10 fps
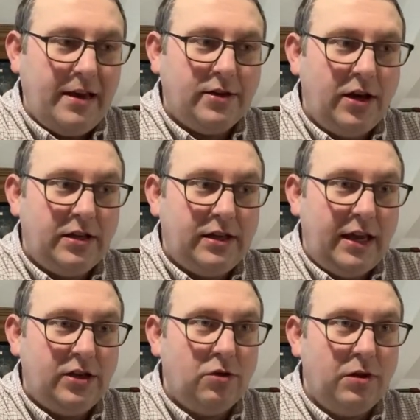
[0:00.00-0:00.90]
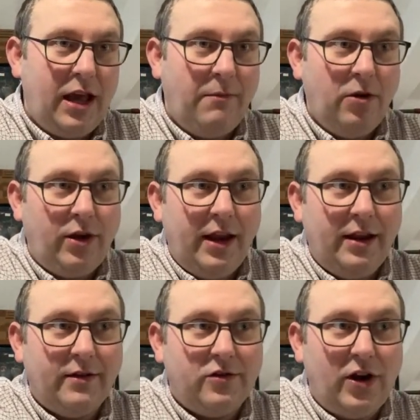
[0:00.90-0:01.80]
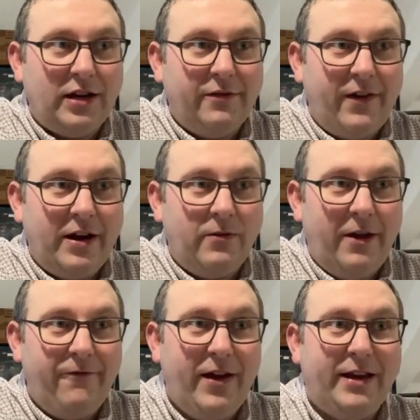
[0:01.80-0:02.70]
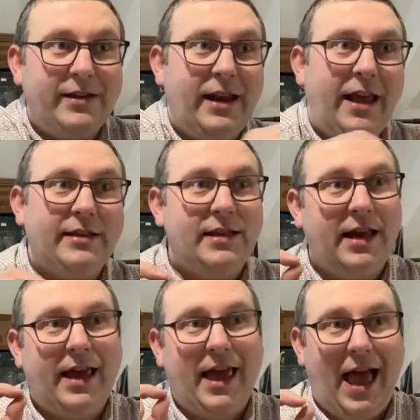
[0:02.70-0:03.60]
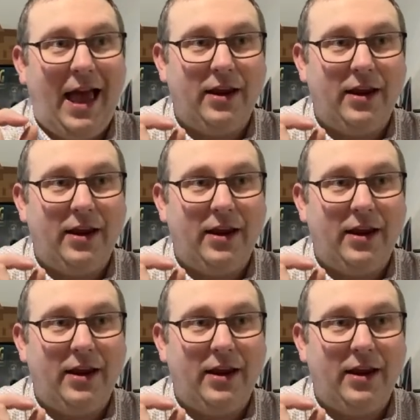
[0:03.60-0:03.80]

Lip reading: So it's something I'm looking at trying to find a way of fixing. It's the cat.